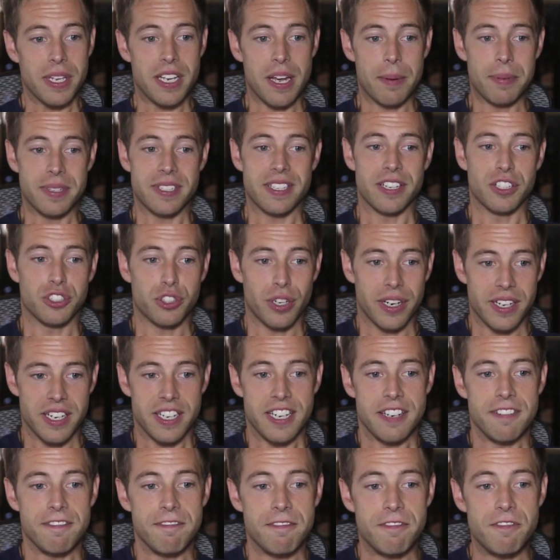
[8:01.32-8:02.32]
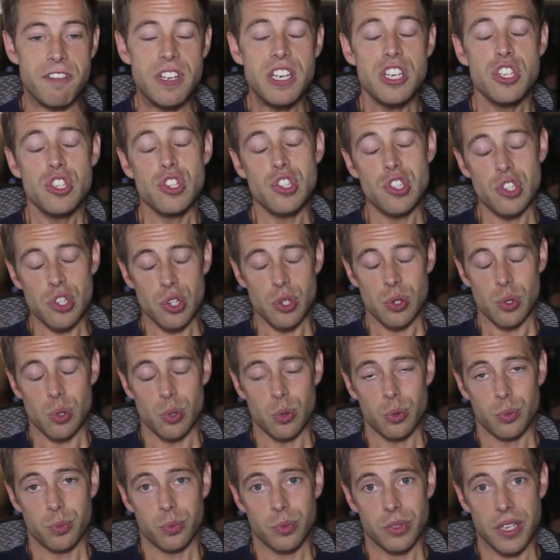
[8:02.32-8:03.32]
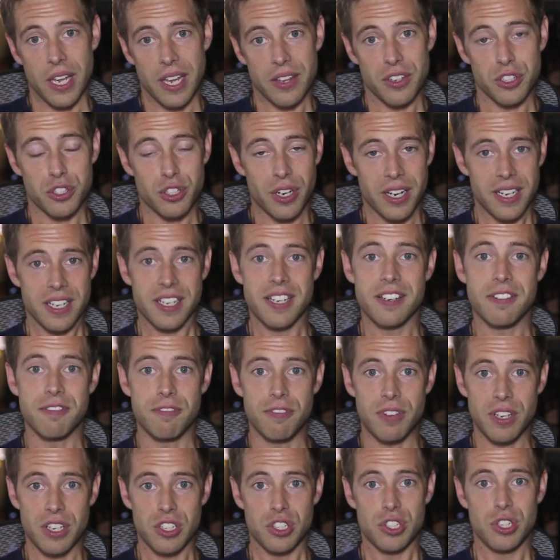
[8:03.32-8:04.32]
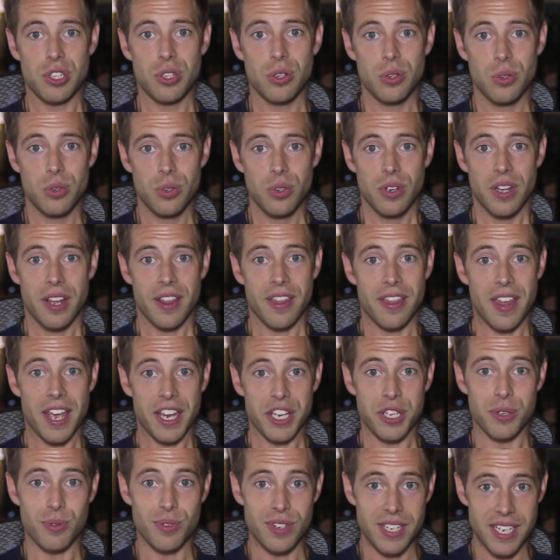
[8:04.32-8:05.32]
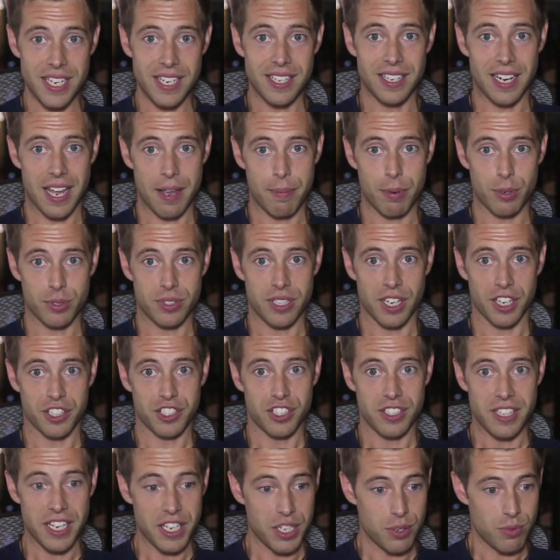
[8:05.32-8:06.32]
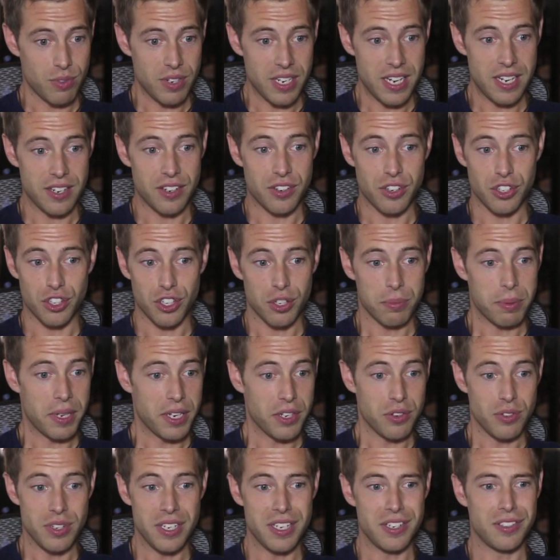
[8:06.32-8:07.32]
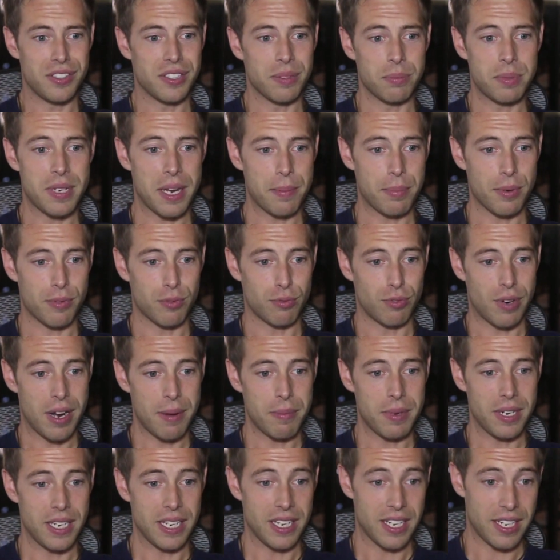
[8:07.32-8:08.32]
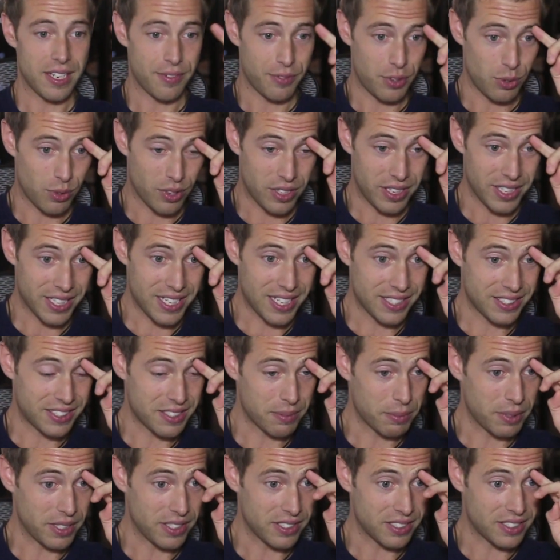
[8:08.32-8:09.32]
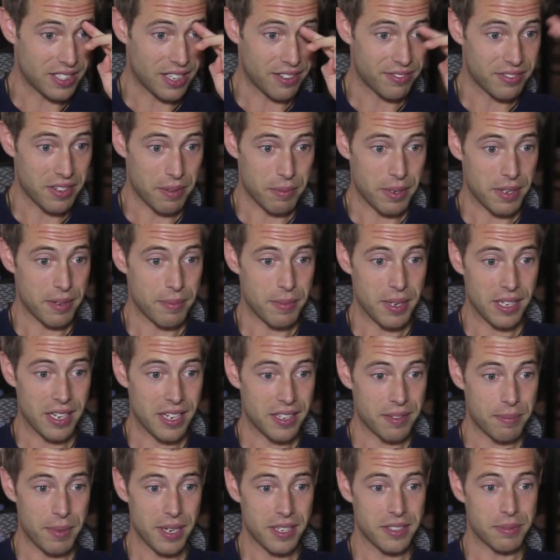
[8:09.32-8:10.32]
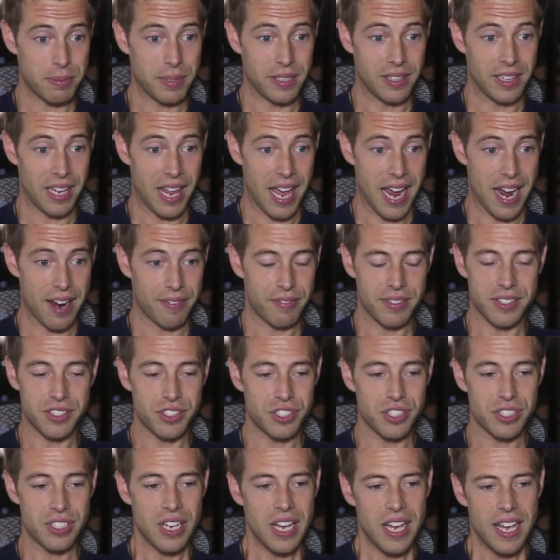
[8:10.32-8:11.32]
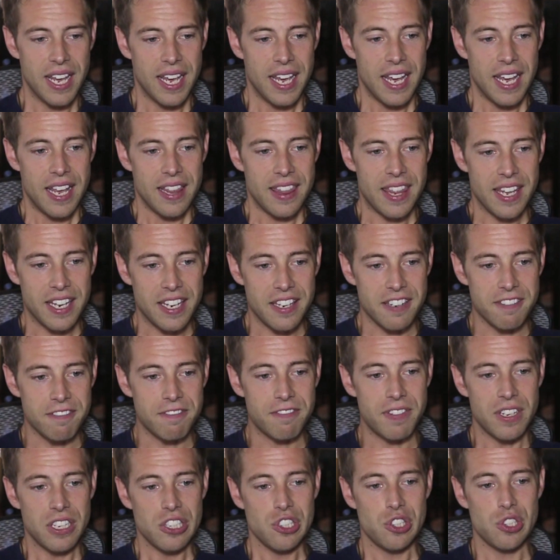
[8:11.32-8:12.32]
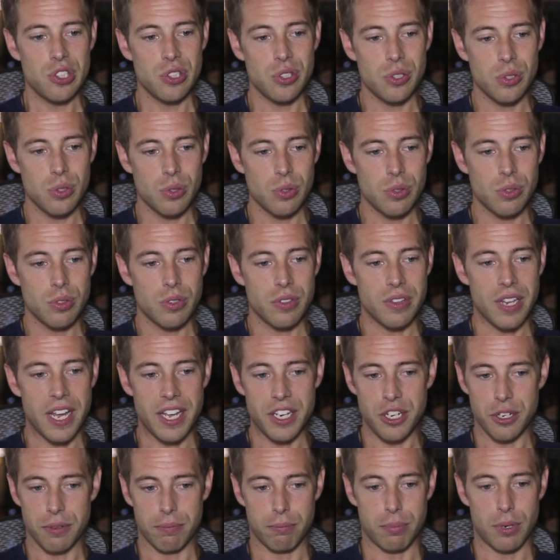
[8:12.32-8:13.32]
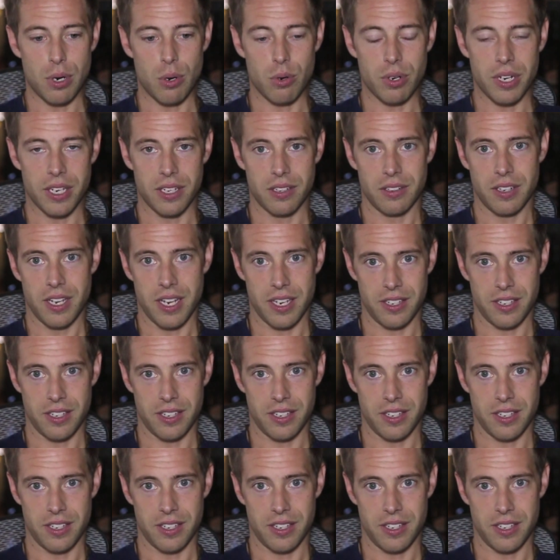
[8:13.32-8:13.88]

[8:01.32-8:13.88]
many companies that are trying to convince you, okay, they're trying to convince you that you need liposuction, that you need an herb, that you need some type of remedy. And if you click on some of these stuff, I mean, it makes me laugh. It's just, they convince you that you're broken.